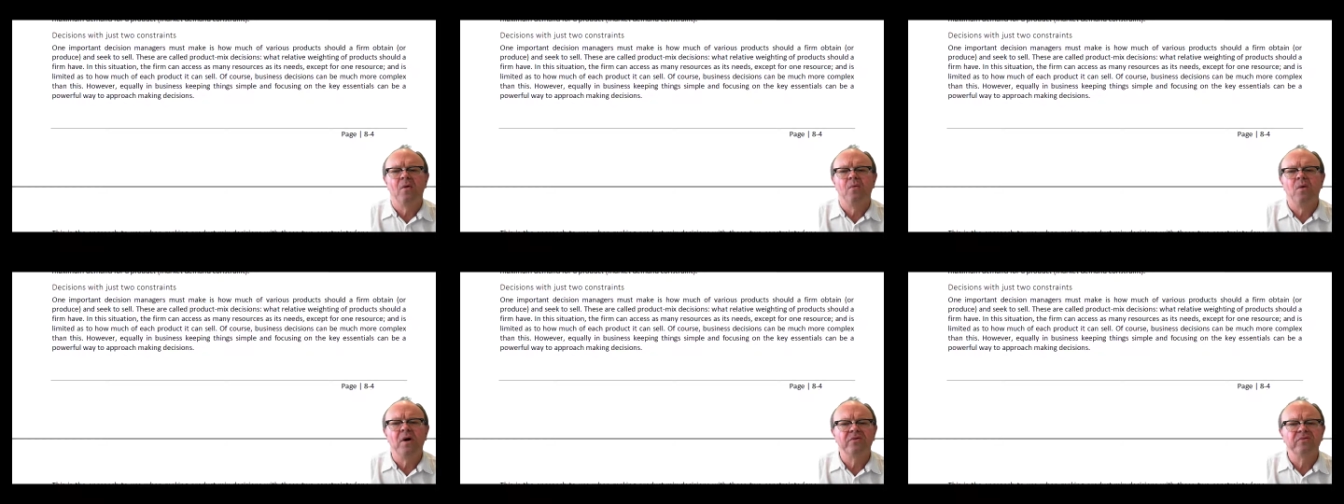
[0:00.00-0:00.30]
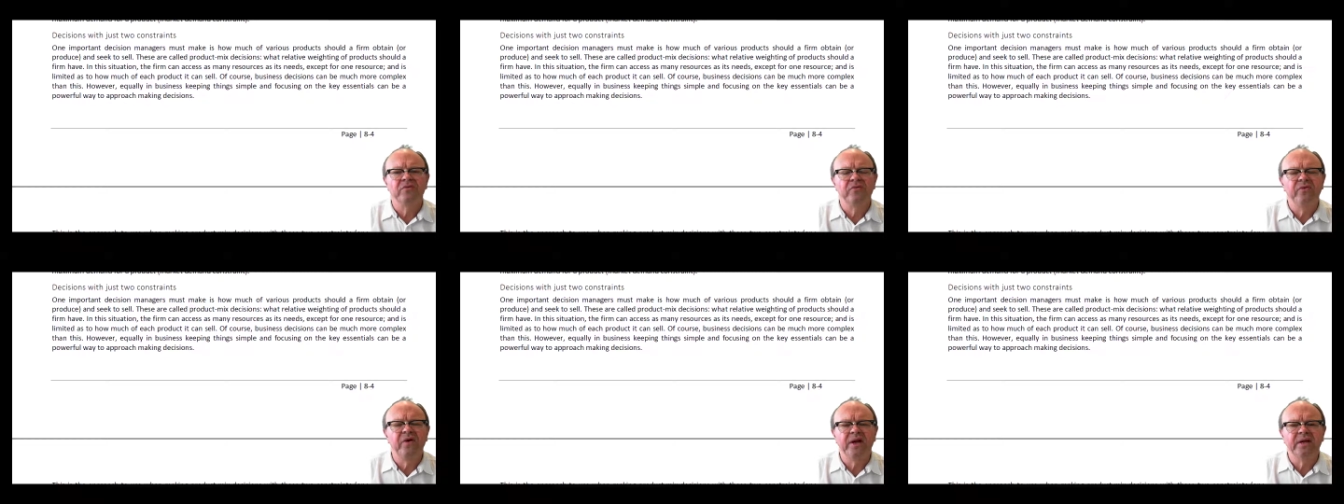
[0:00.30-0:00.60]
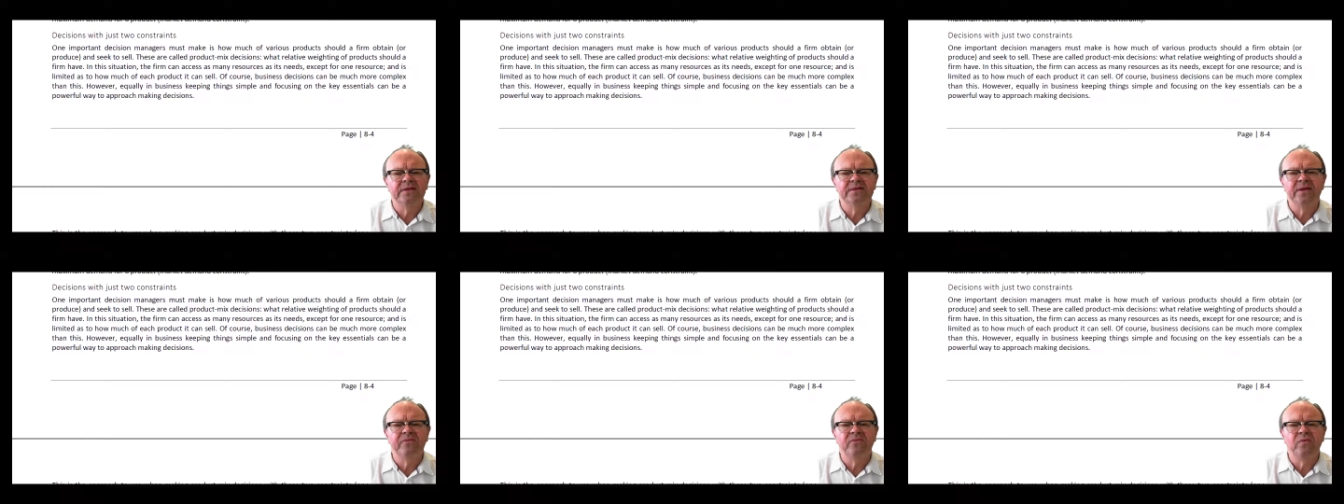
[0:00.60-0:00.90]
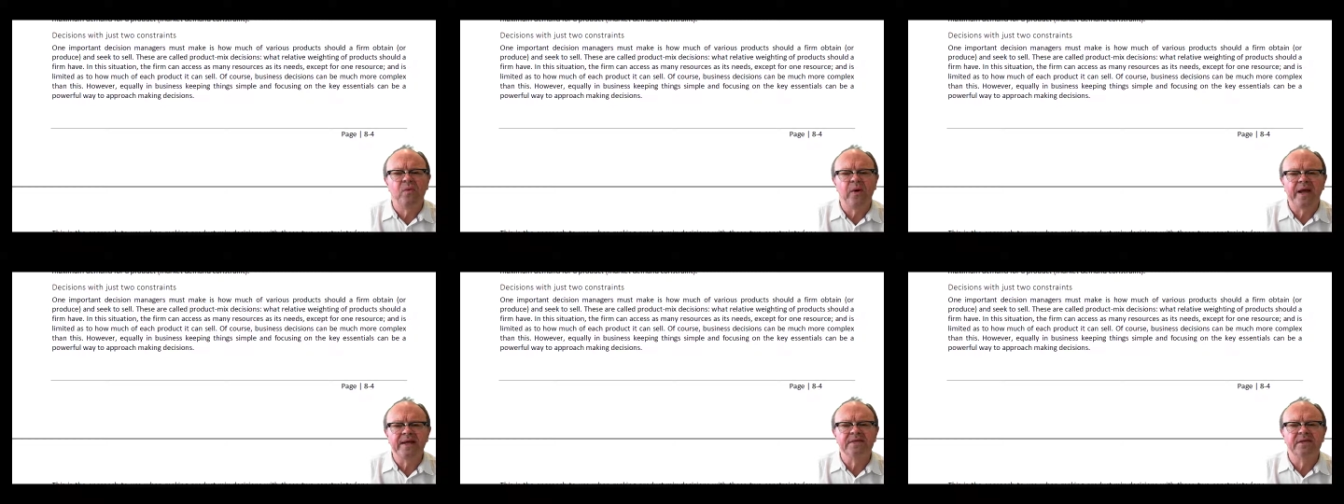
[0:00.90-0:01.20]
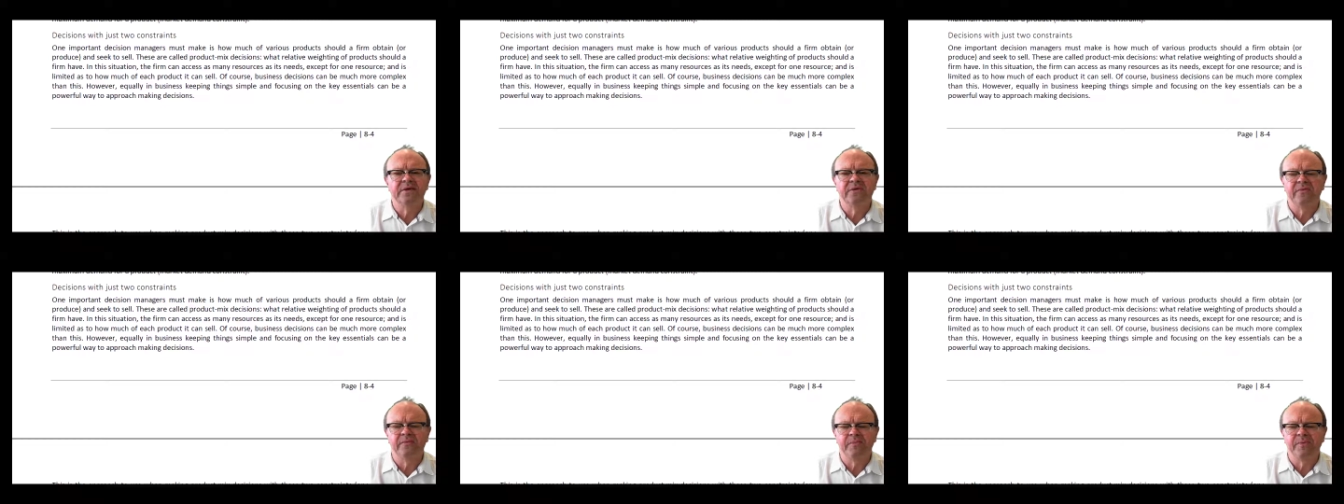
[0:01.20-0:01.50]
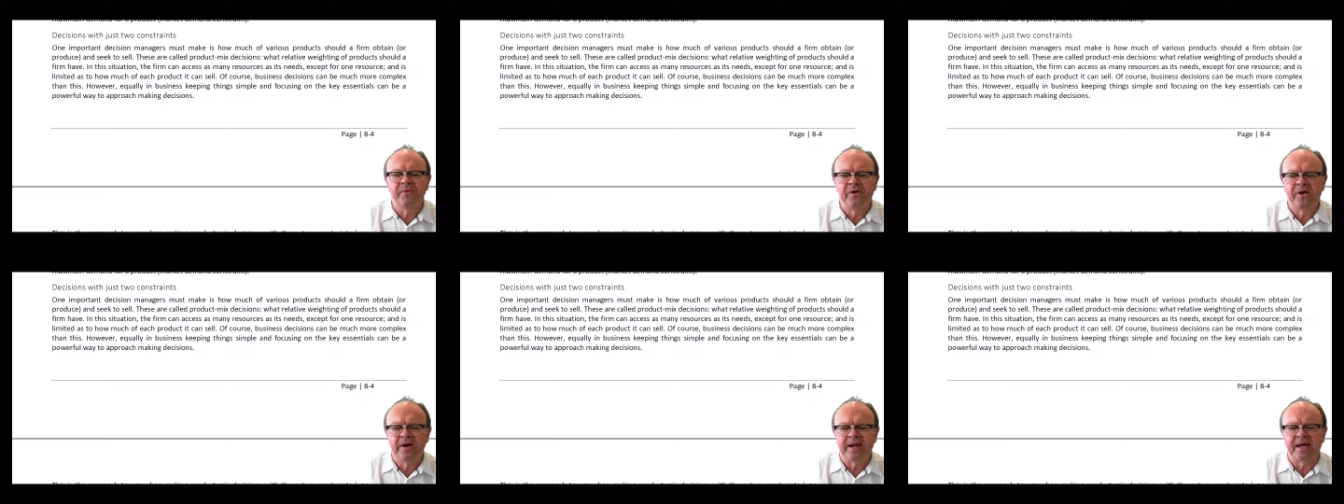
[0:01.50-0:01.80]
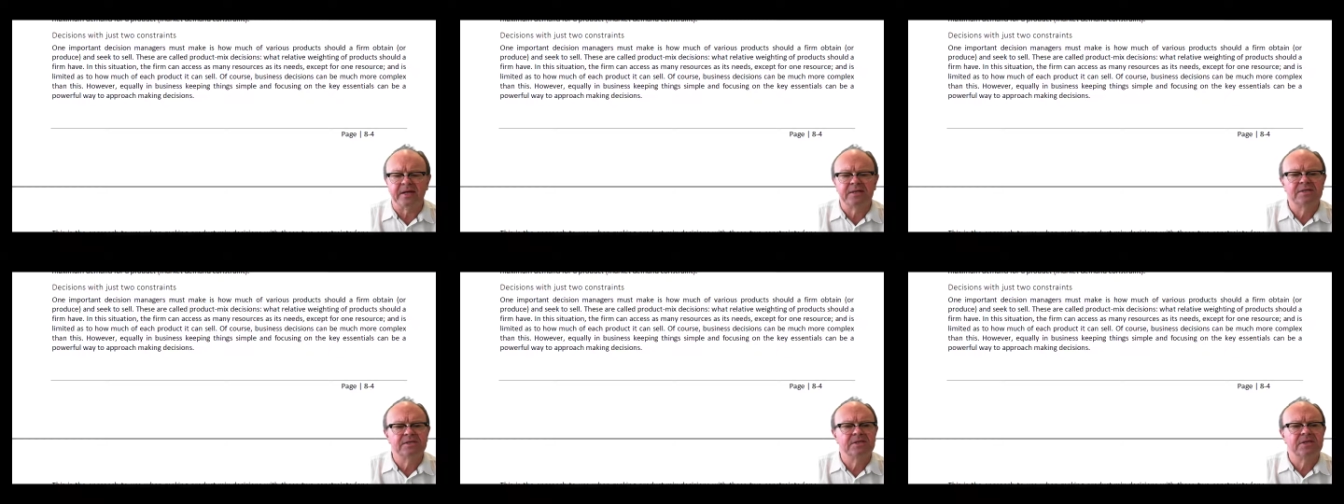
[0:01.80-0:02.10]
What relative weighting of
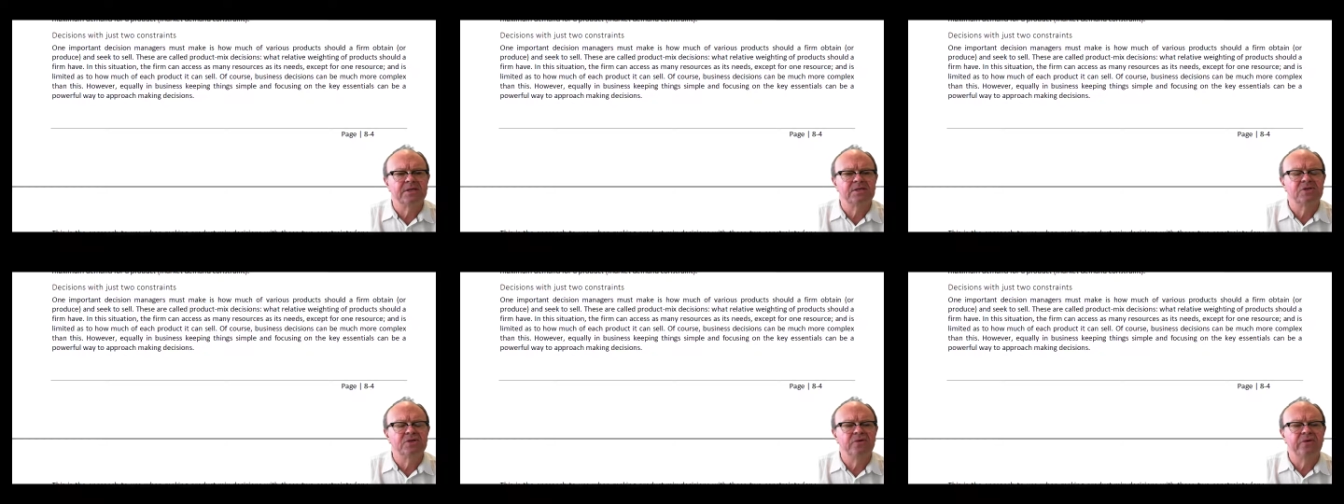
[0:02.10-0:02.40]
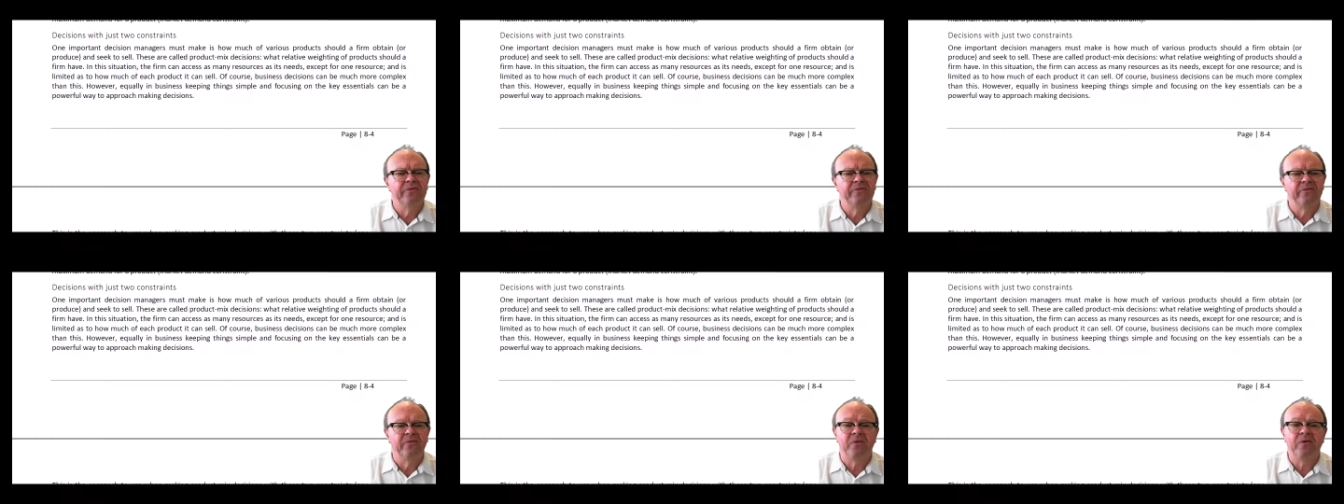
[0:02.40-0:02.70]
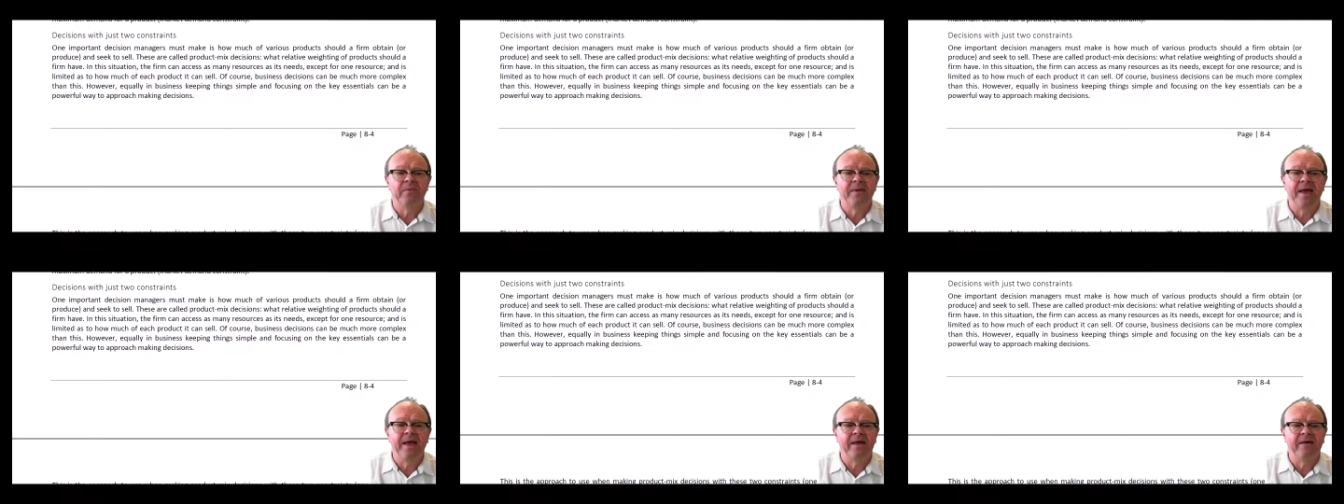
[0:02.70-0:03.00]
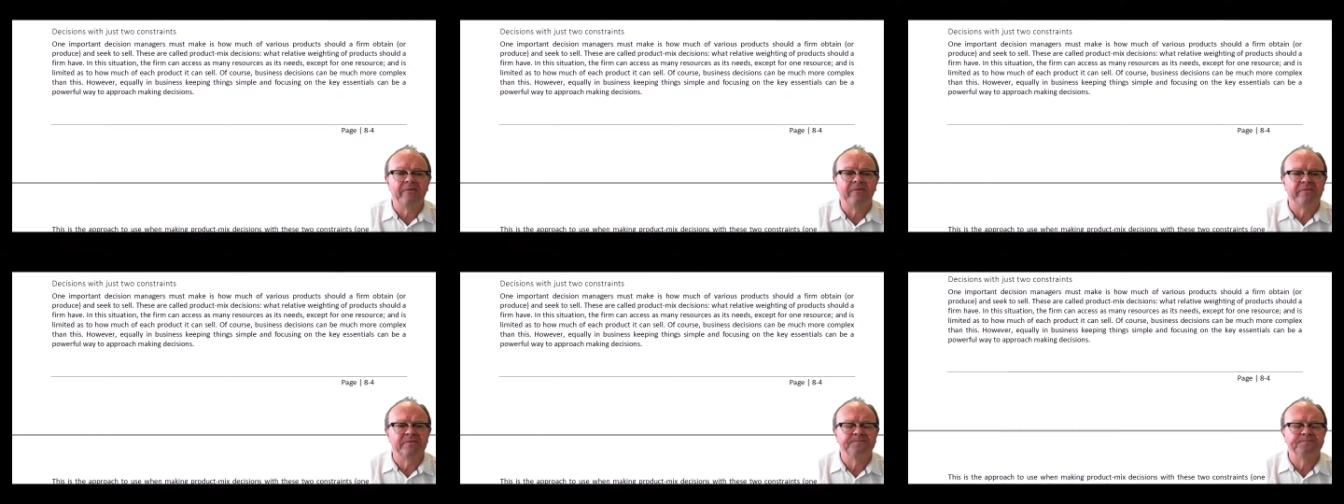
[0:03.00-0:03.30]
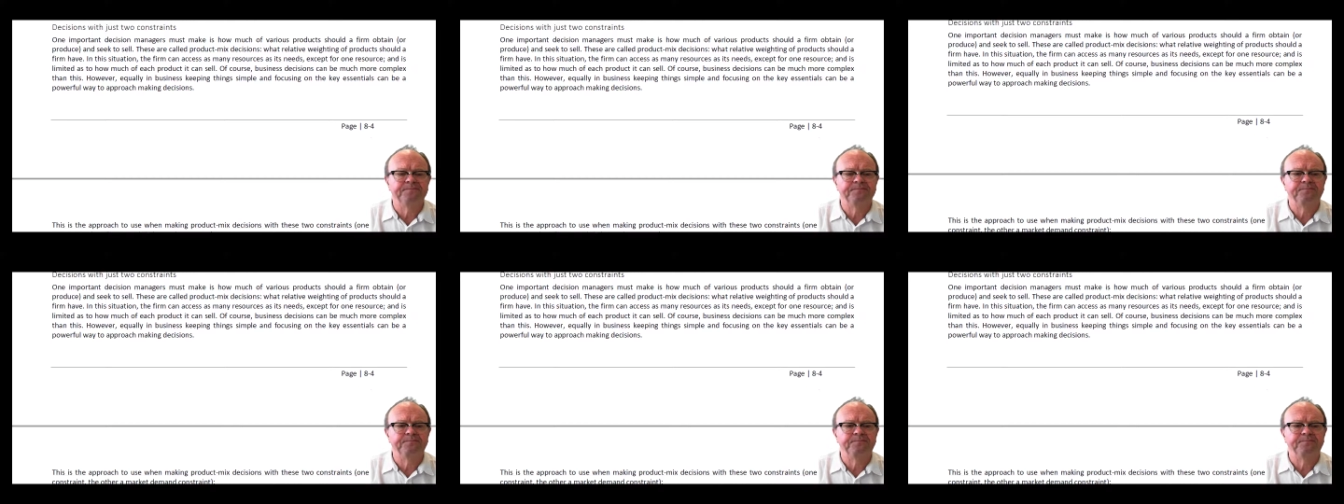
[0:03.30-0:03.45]
products should a firm have?